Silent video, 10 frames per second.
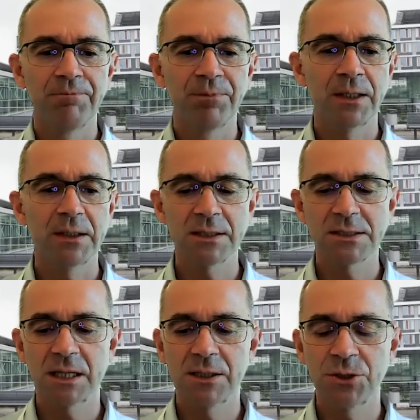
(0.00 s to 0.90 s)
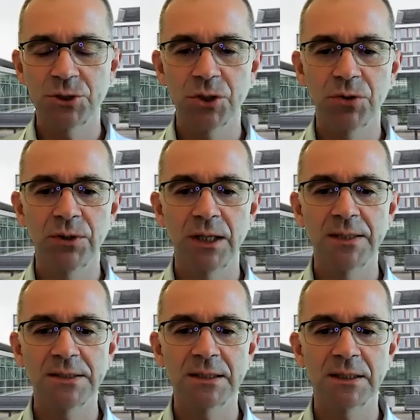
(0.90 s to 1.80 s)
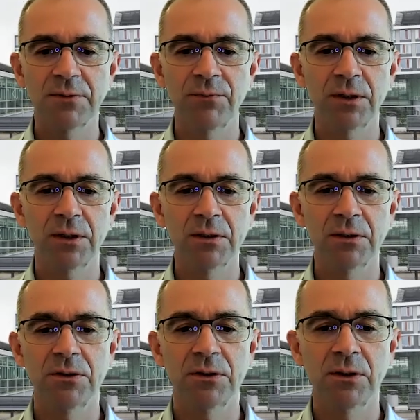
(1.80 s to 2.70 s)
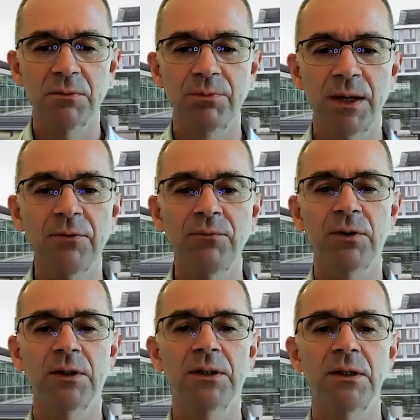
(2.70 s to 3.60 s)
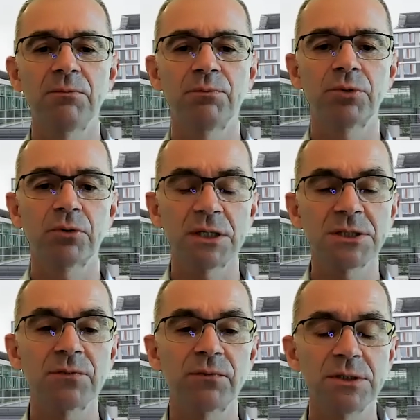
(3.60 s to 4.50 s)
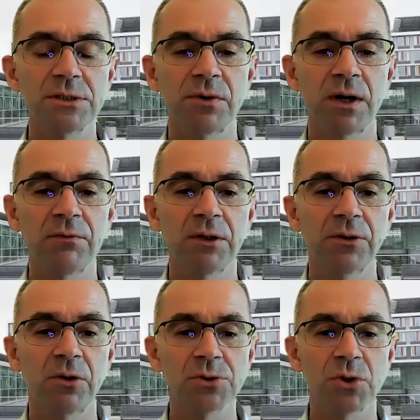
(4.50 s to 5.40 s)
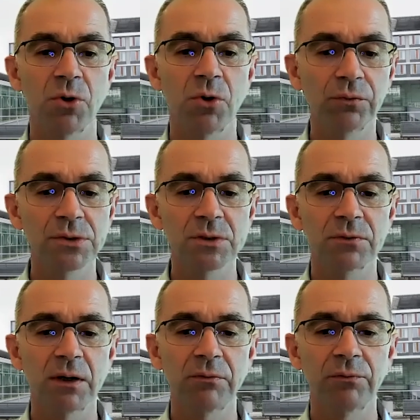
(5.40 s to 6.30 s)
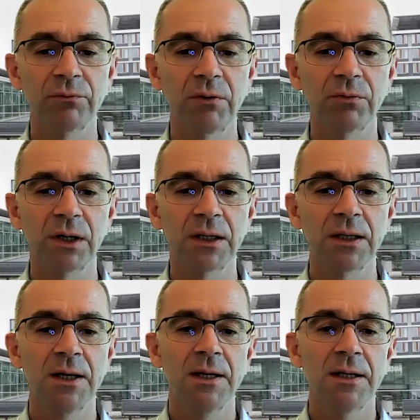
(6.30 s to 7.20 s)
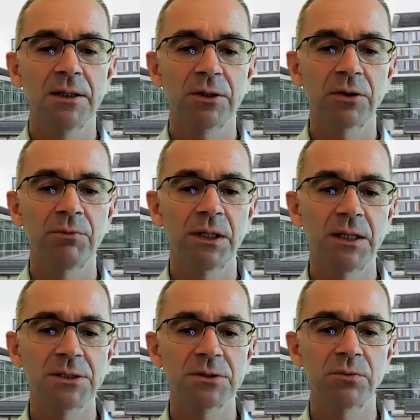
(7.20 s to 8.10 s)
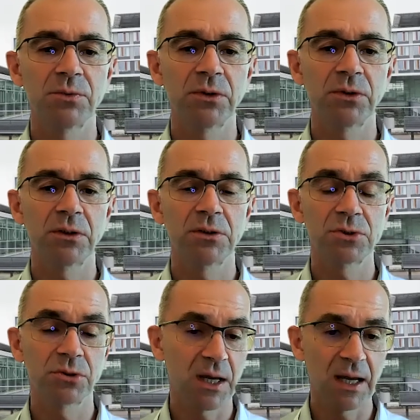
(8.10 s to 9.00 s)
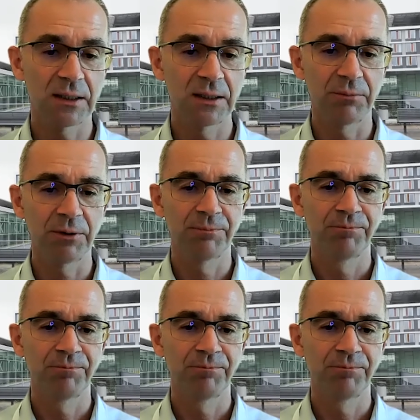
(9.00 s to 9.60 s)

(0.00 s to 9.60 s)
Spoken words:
And that study showed a significant benefit in progression-free survival and also overall survival, favoring the combination with Tucatinib.